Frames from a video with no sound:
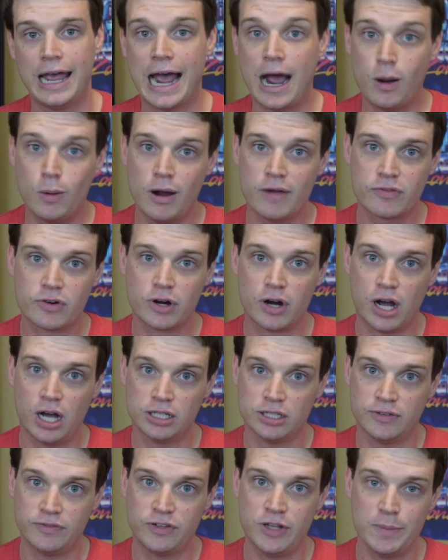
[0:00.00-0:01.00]
However,
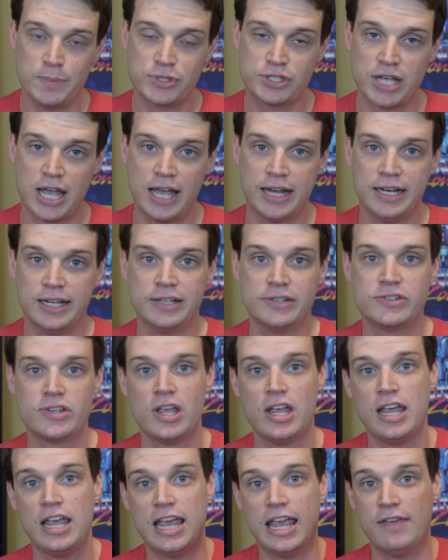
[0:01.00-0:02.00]
on the flip side
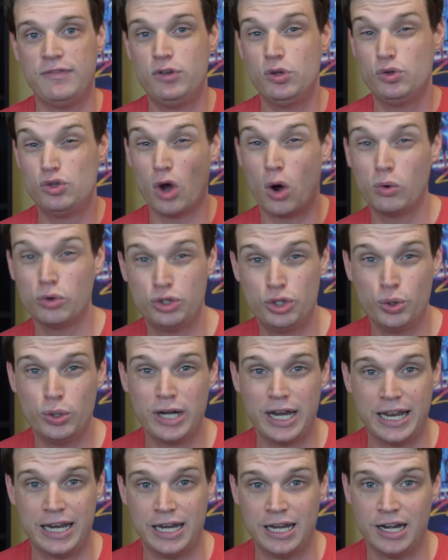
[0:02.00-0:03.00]
is, if you don't do
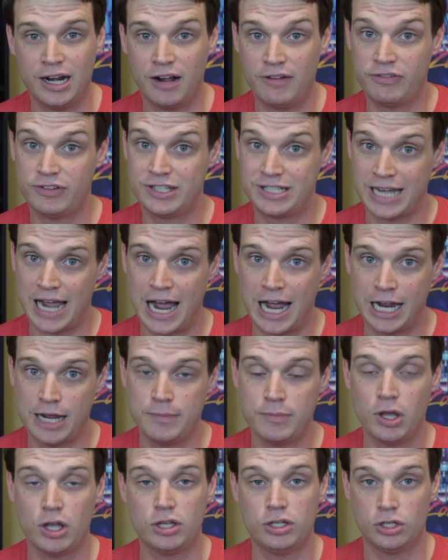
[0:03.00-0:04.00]
it in enough
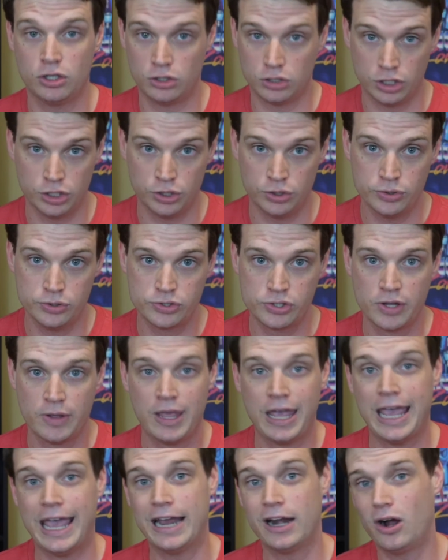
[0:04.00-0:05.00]
time, you'll lose,
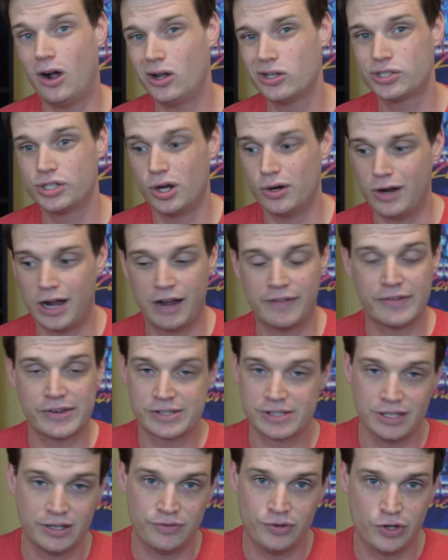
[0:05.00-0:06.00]
and also,
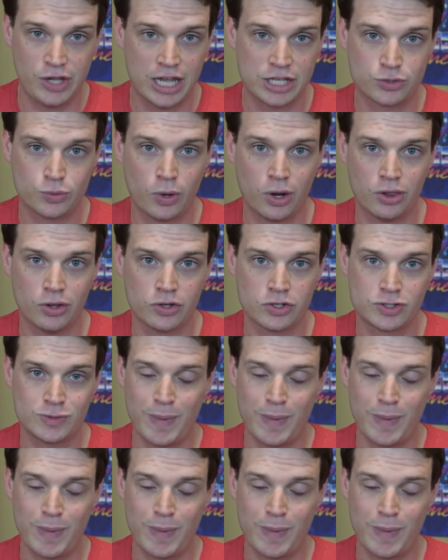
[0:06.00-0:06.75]
obviously, if you guess one of those